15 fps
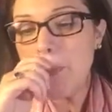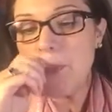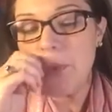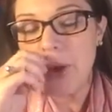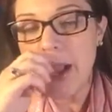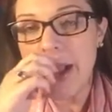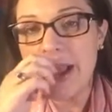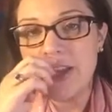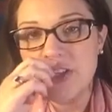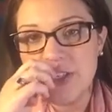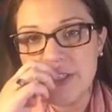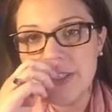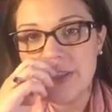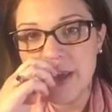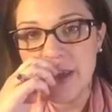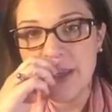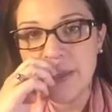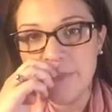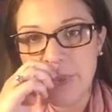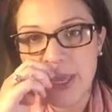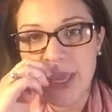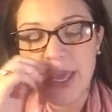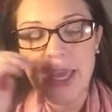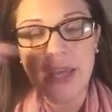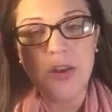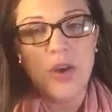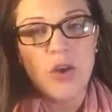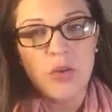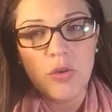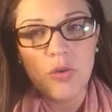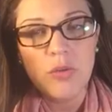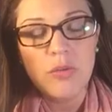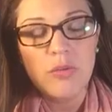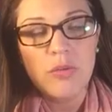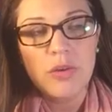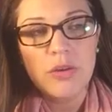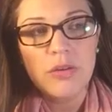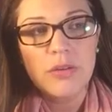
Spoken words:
where I just thought in my head, oh,